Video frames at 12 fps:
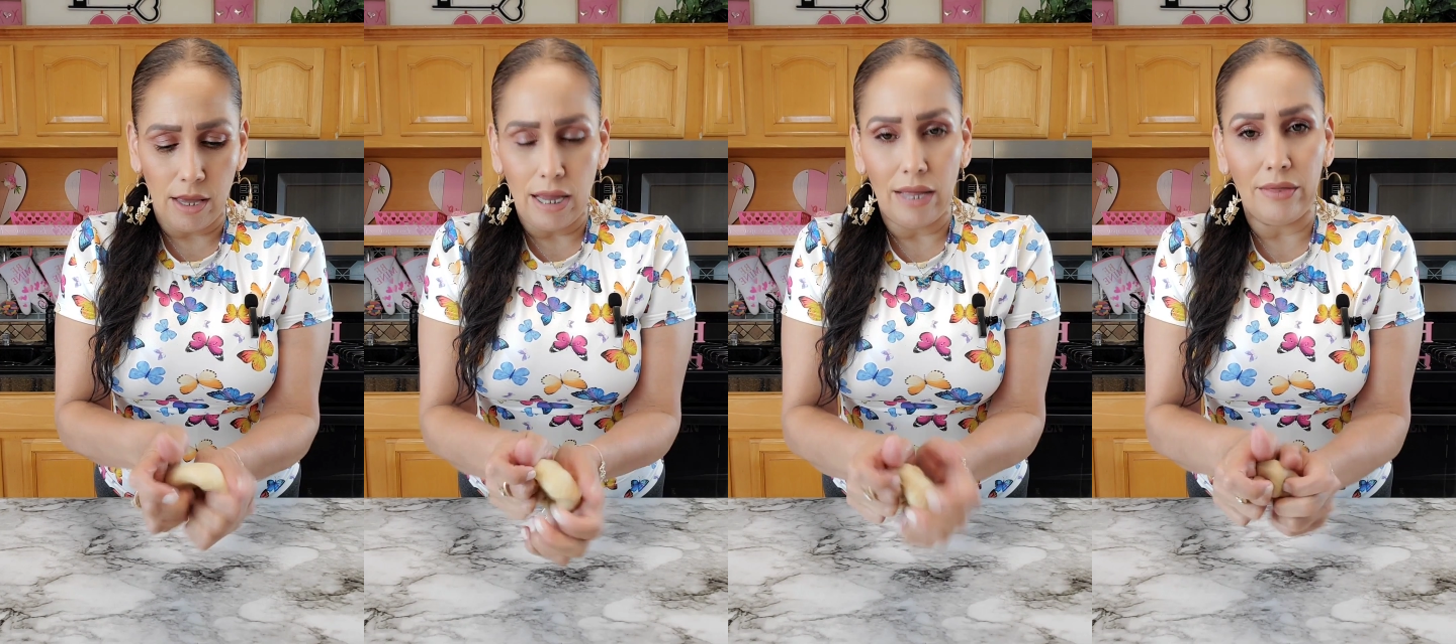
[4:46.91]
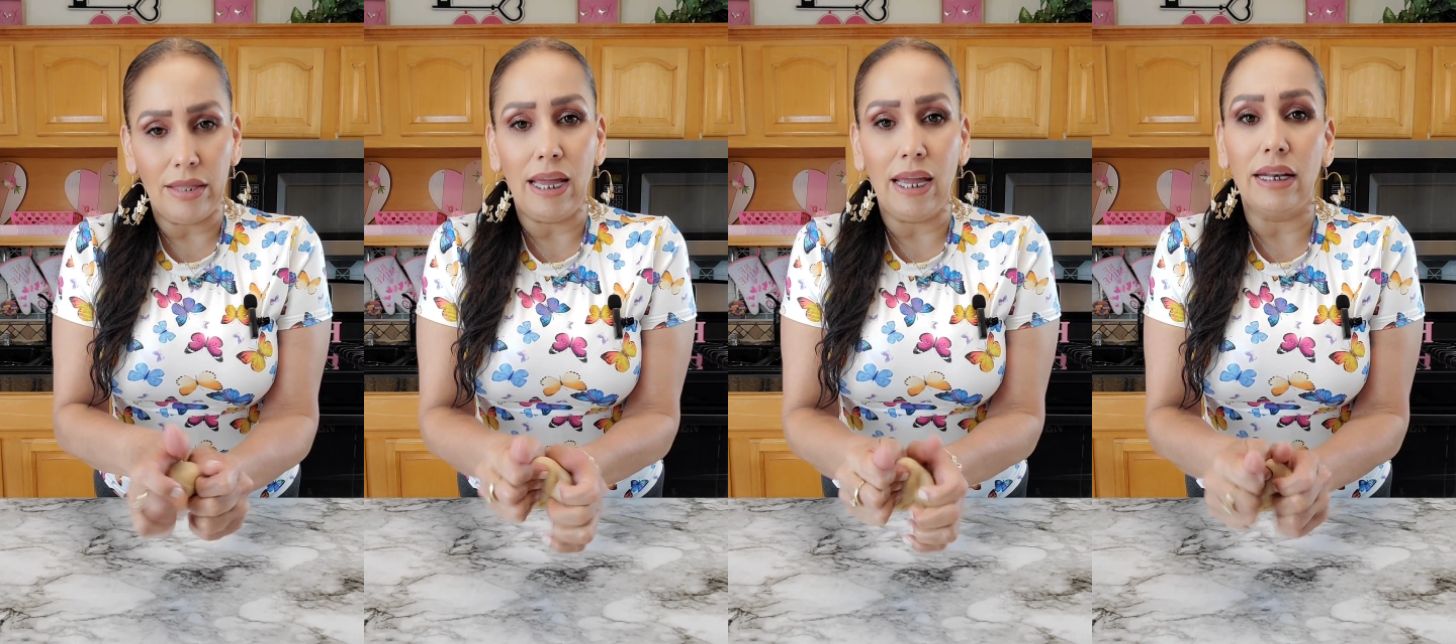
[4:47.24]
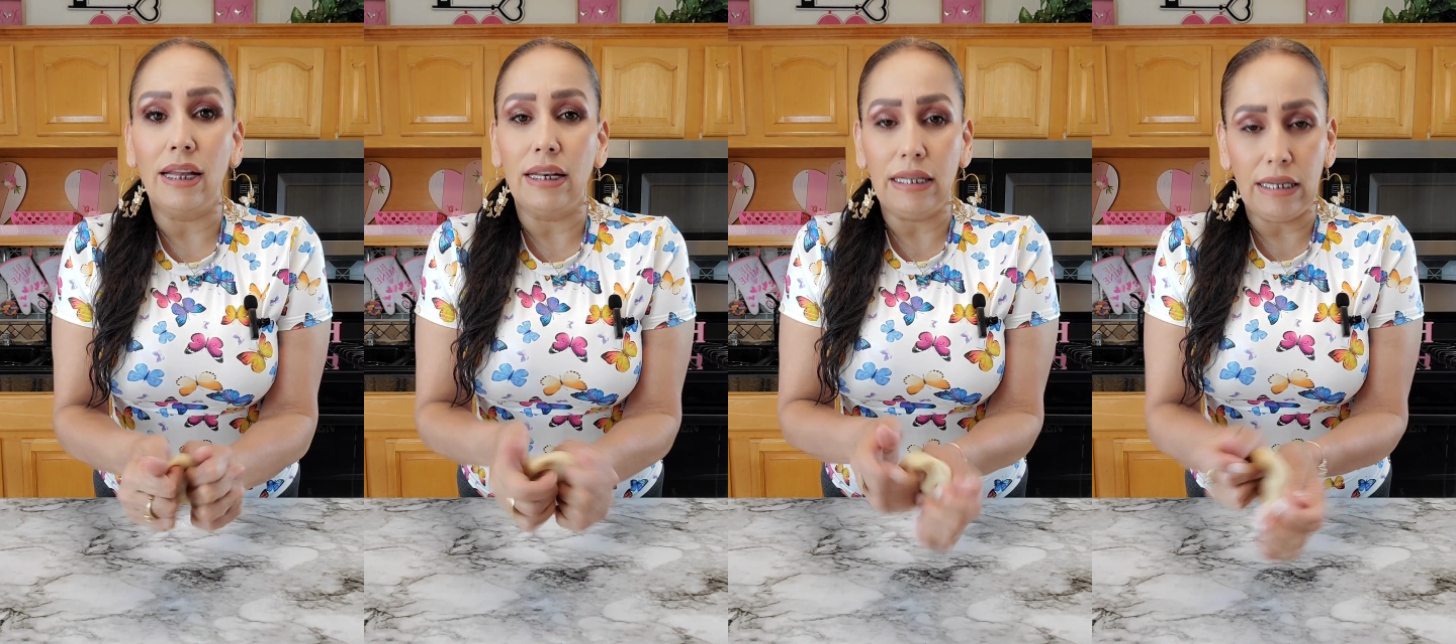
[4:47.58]
and
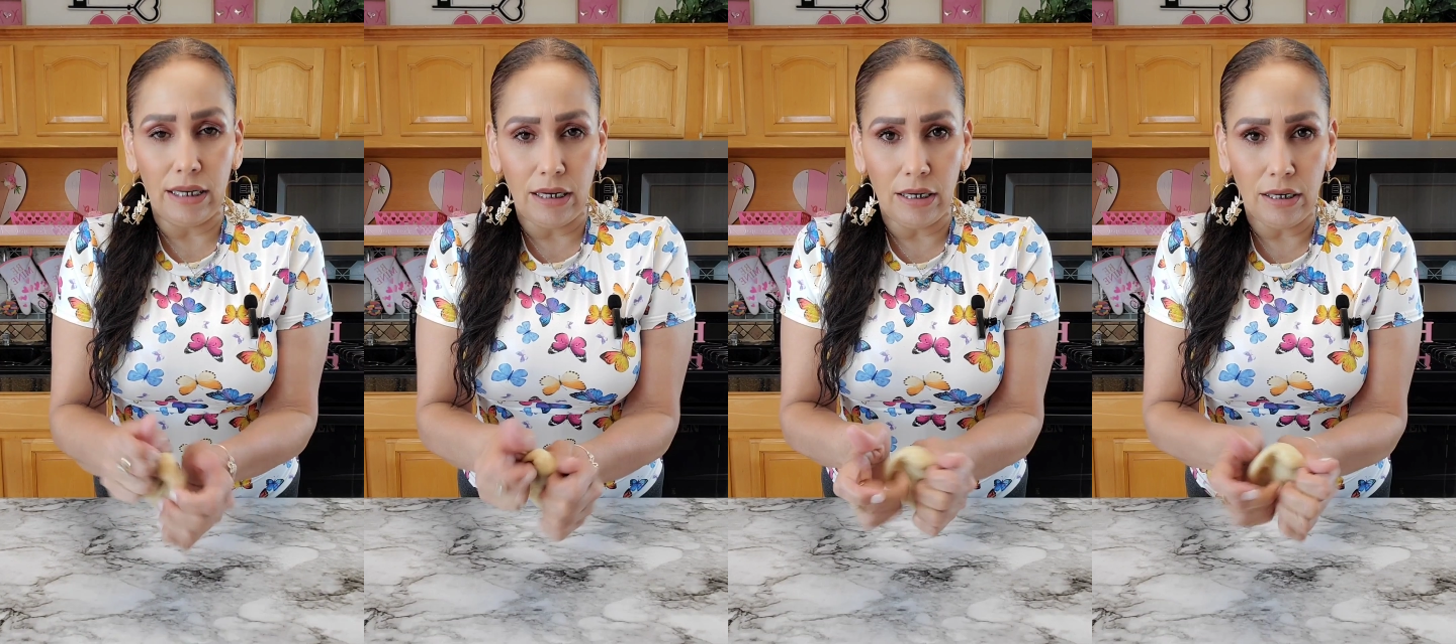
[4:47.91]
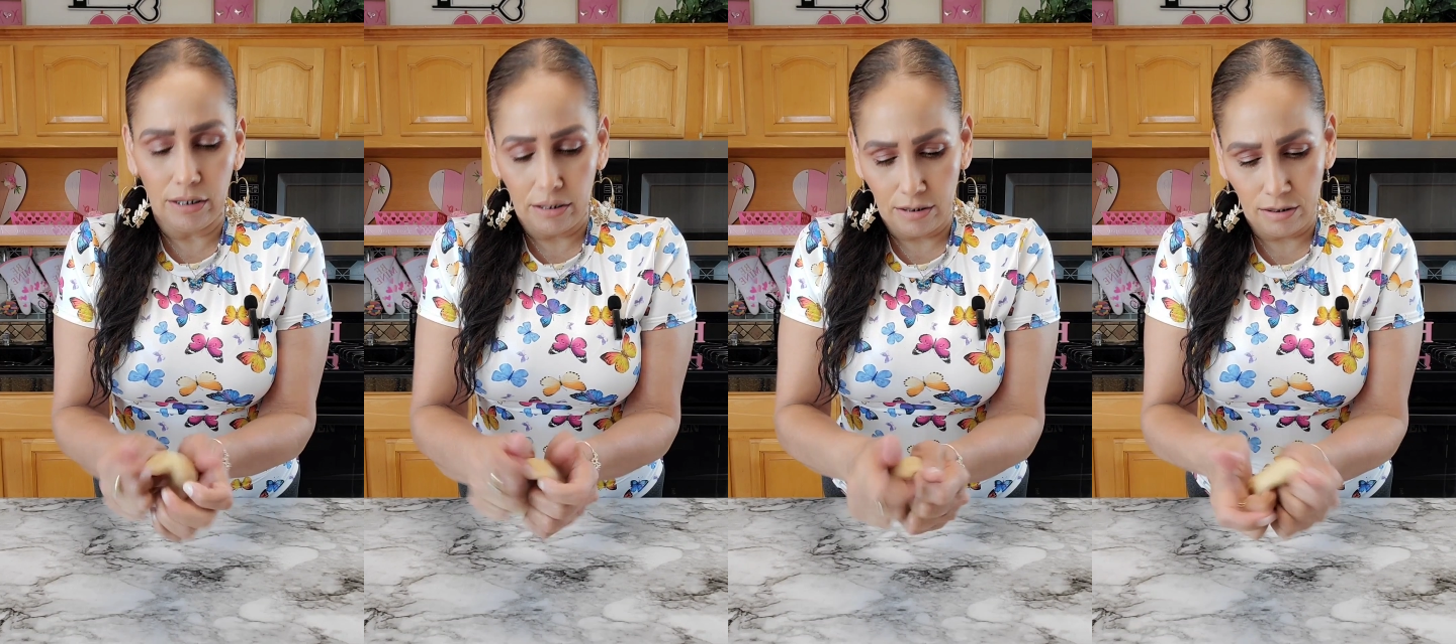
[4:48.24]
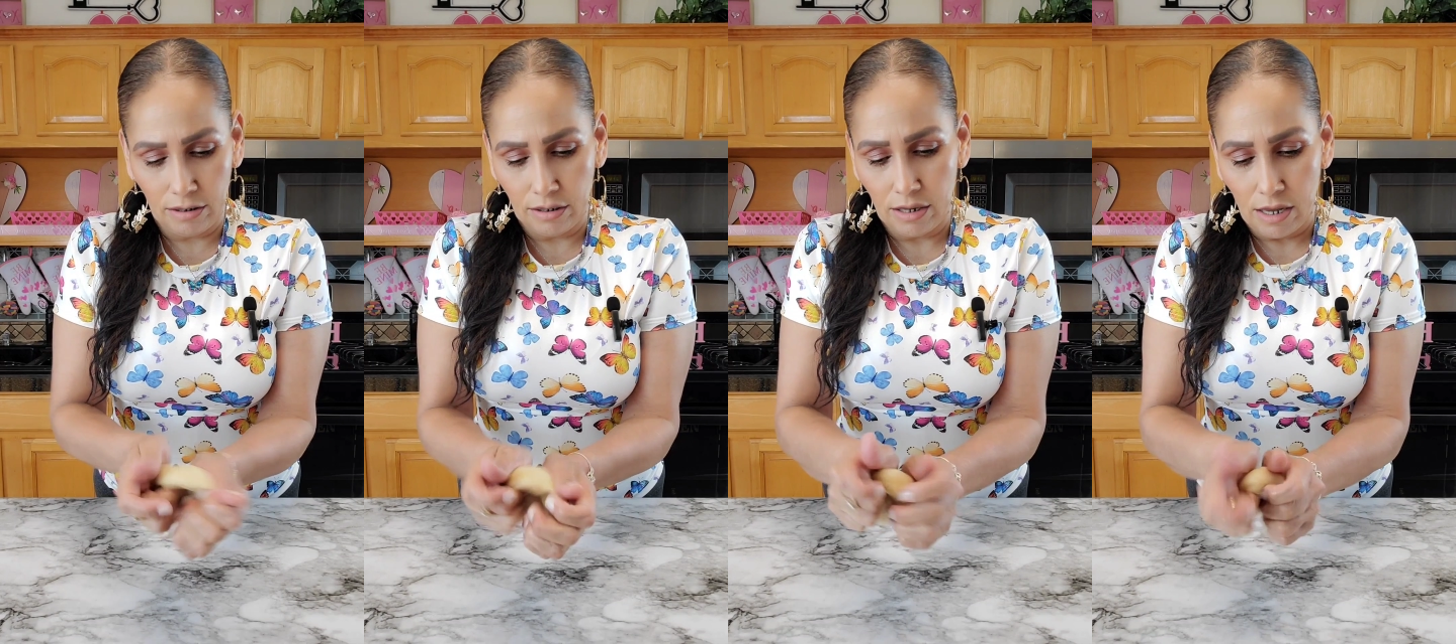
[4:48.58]
then kneading
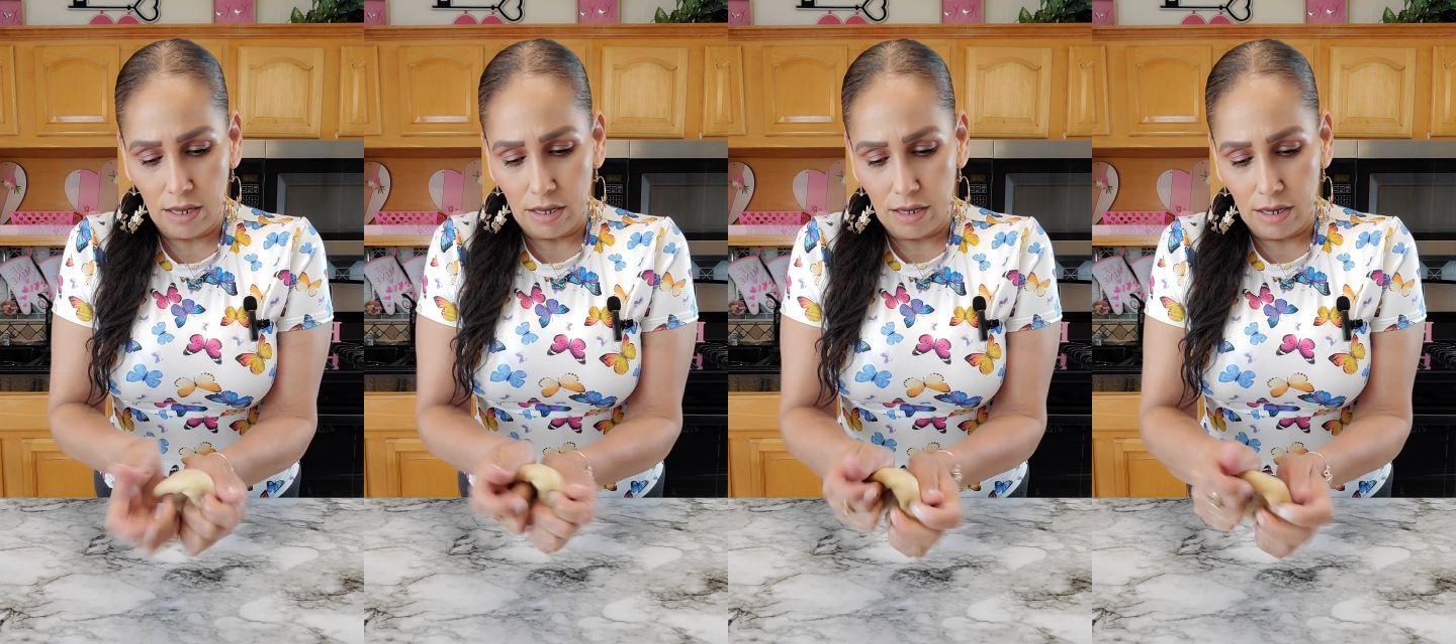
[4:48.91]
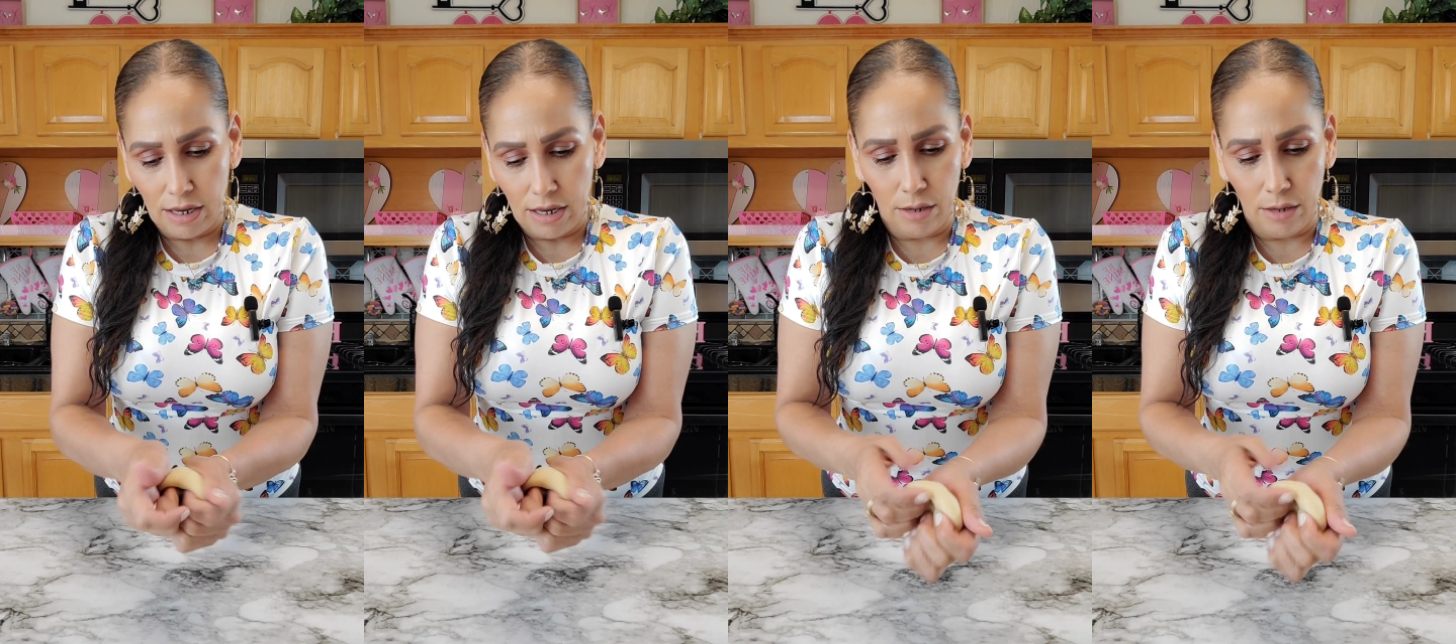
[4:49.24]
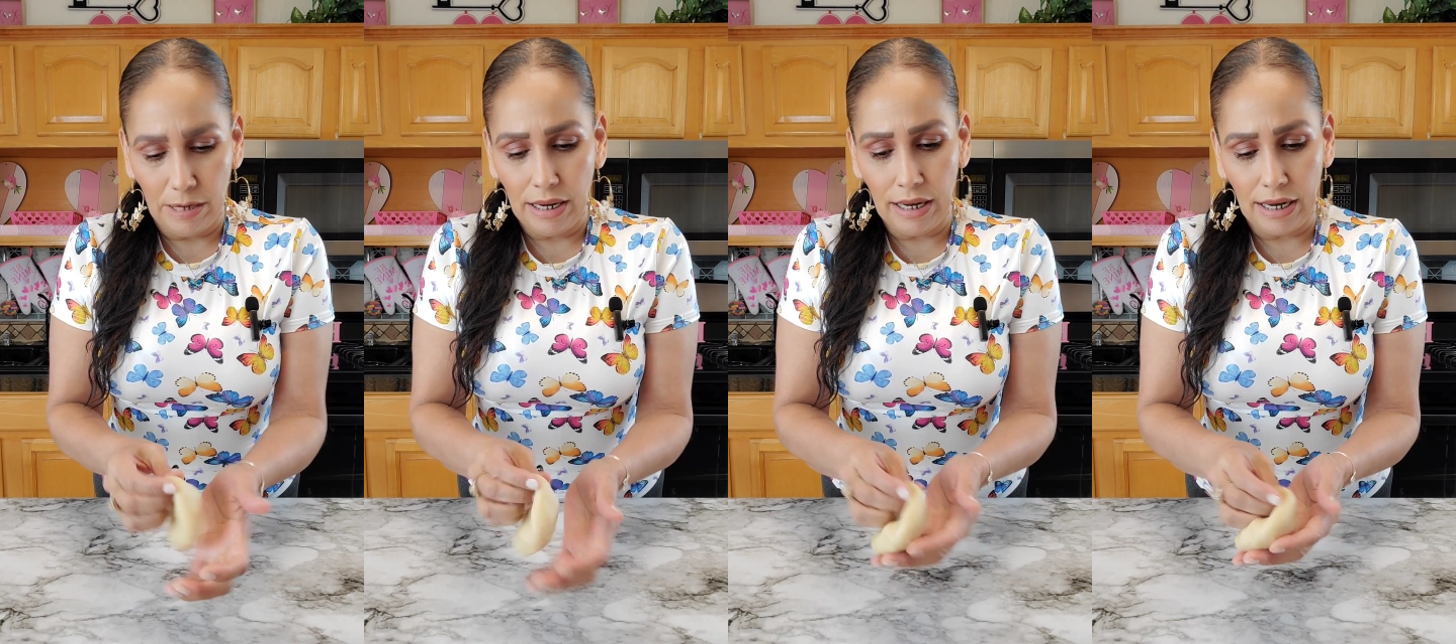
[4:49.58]
in
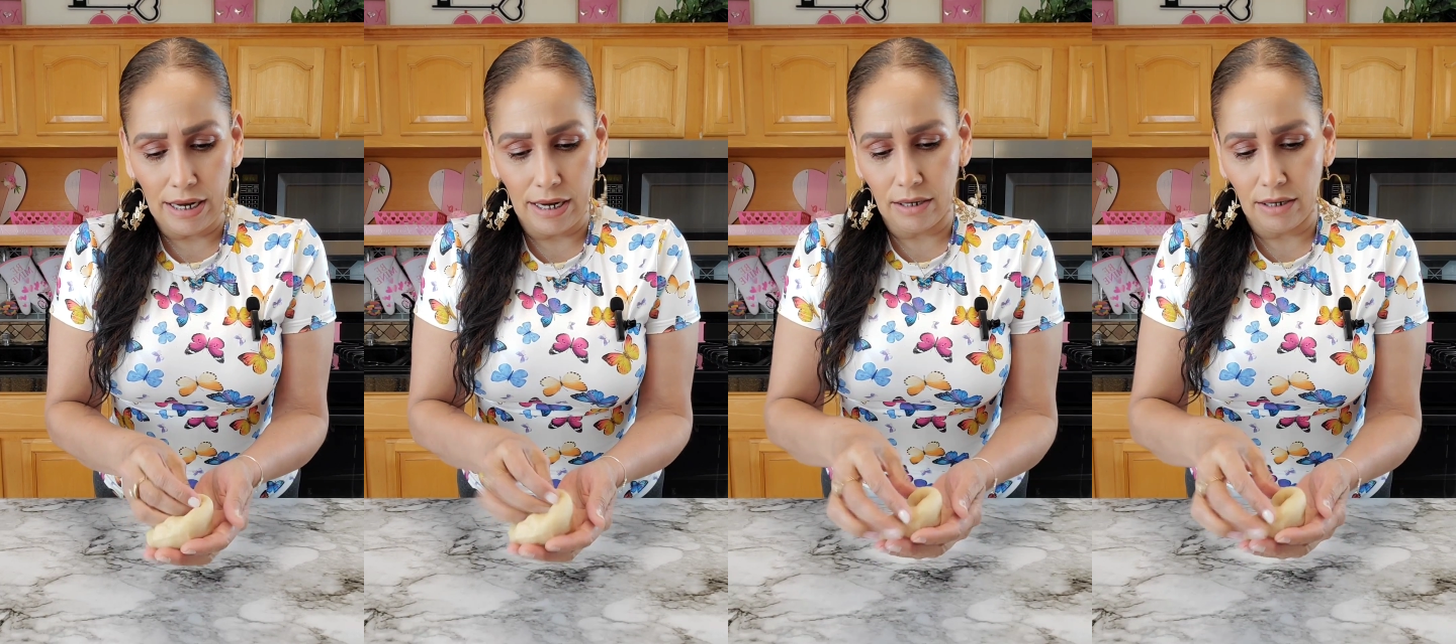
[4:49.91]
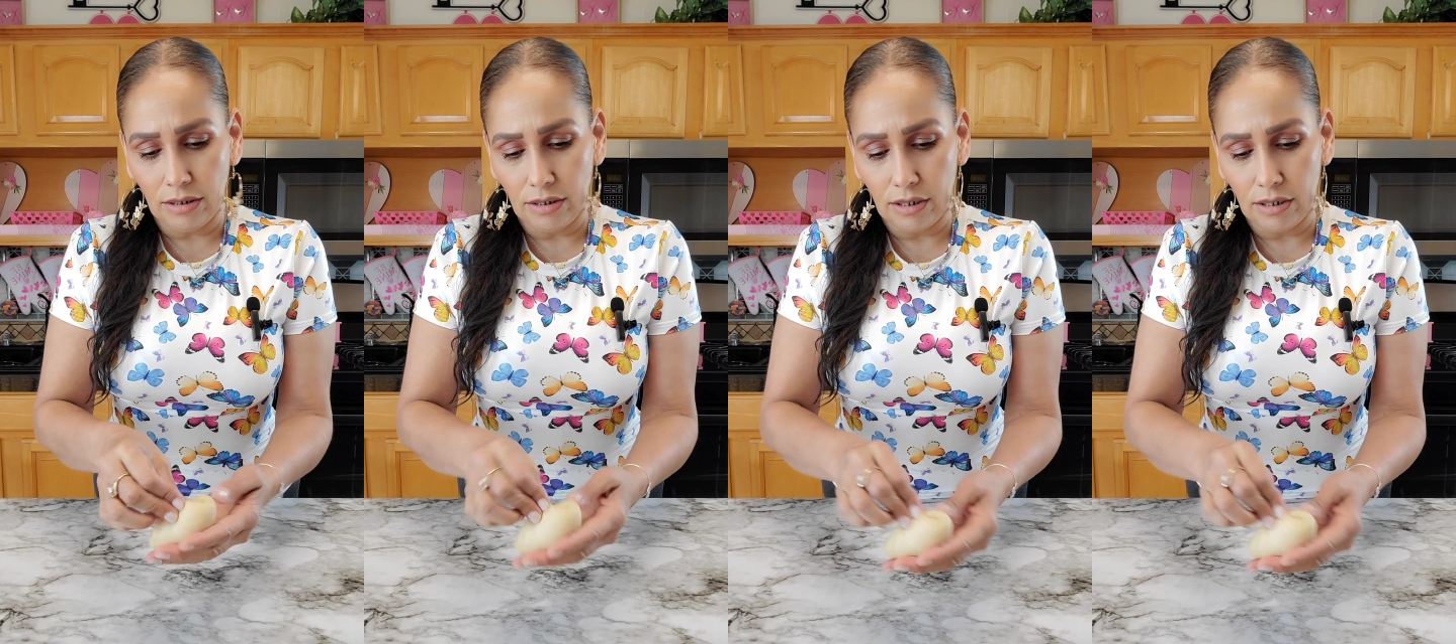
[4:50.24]
my hand,